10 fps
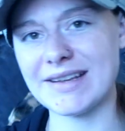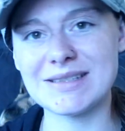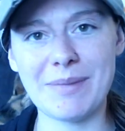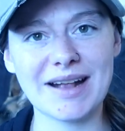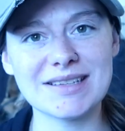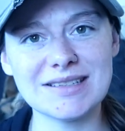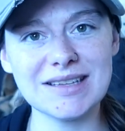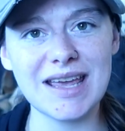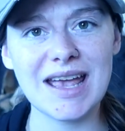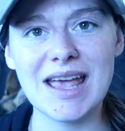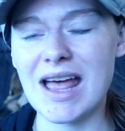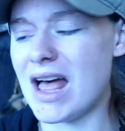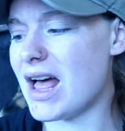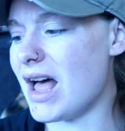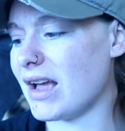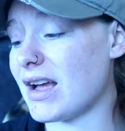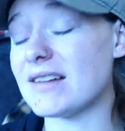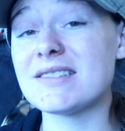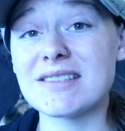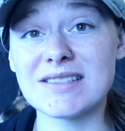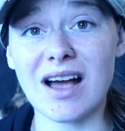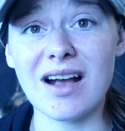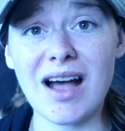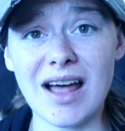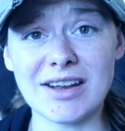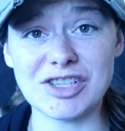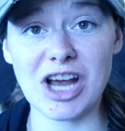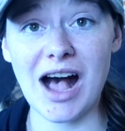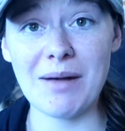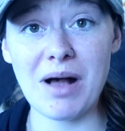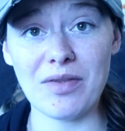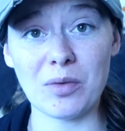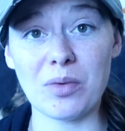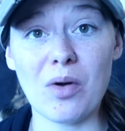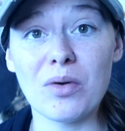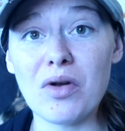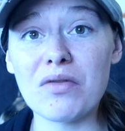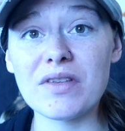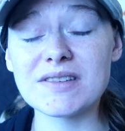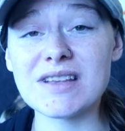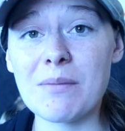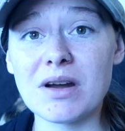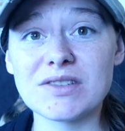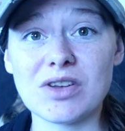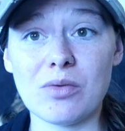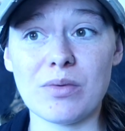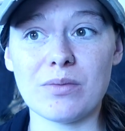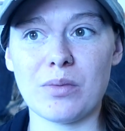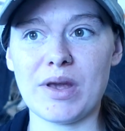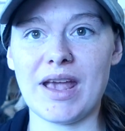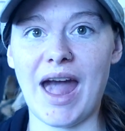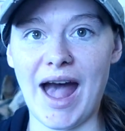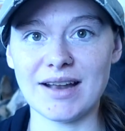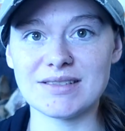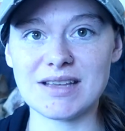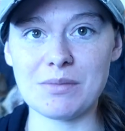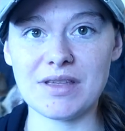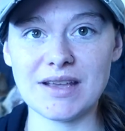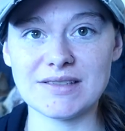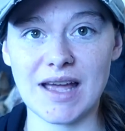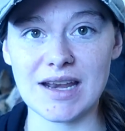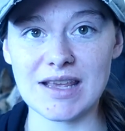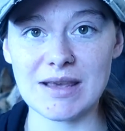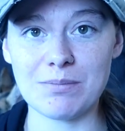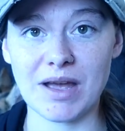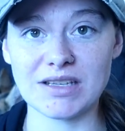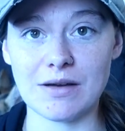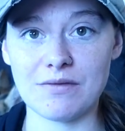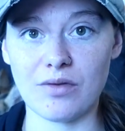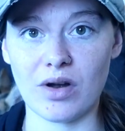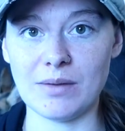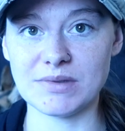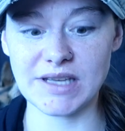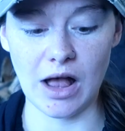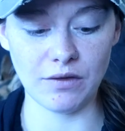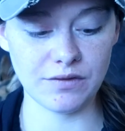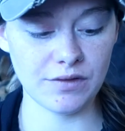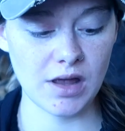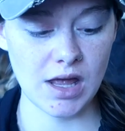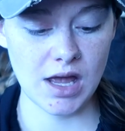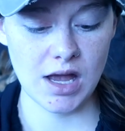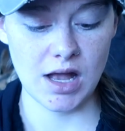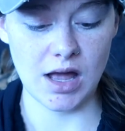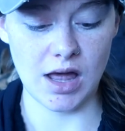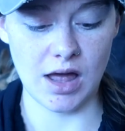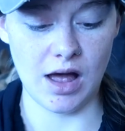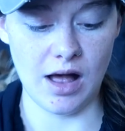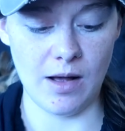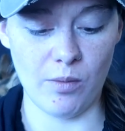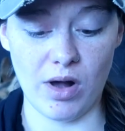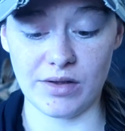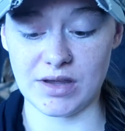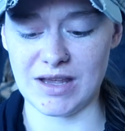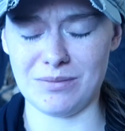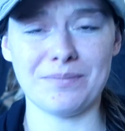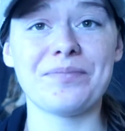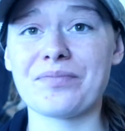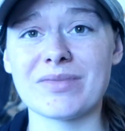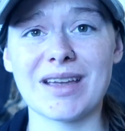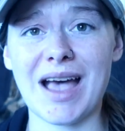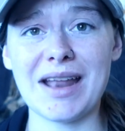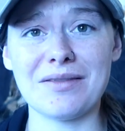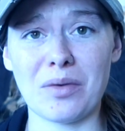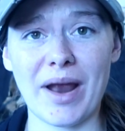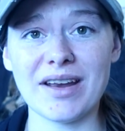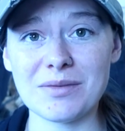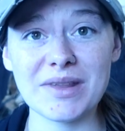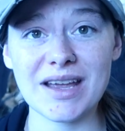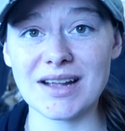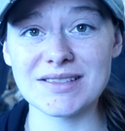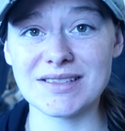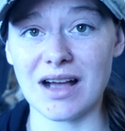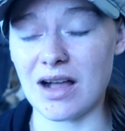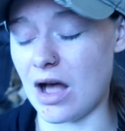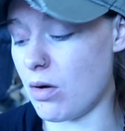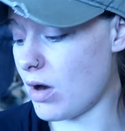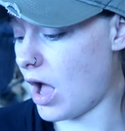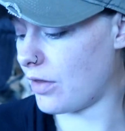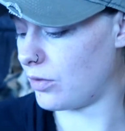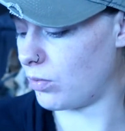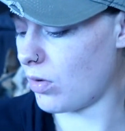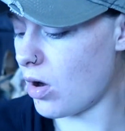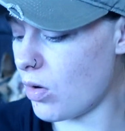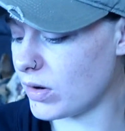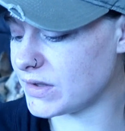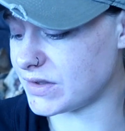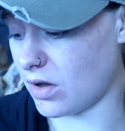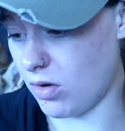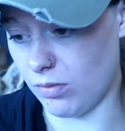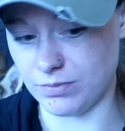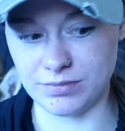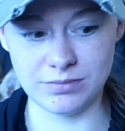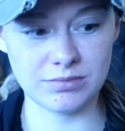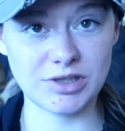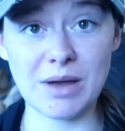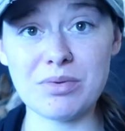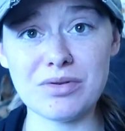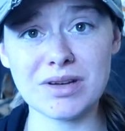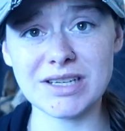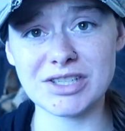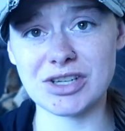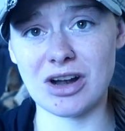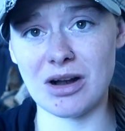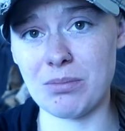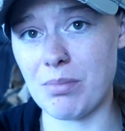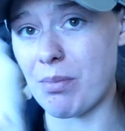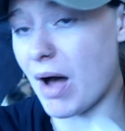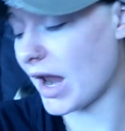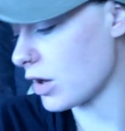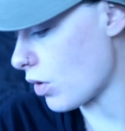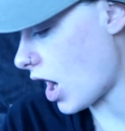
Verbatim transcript: unexpectedly got stuck on a job on the road over the summer. So we had some of these that he picked up for himself uh, while he kind of randomly got stuck out on the road. So shampoo, conditioner, body